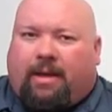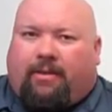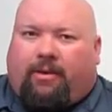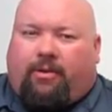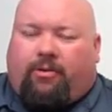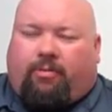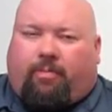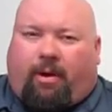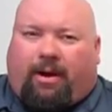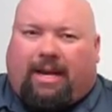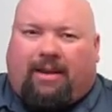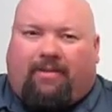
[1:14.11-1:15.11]
new
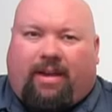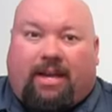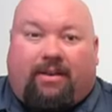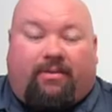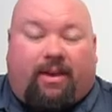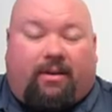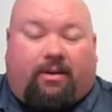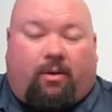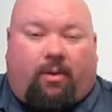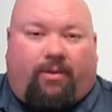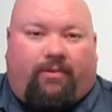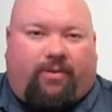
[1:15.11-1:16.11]
Spark EV has yet to go
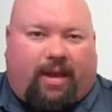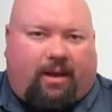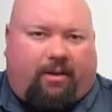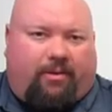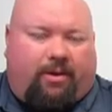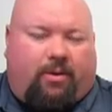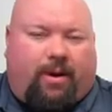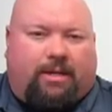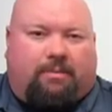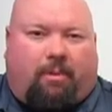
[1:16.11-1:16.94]
on sale in the U.S.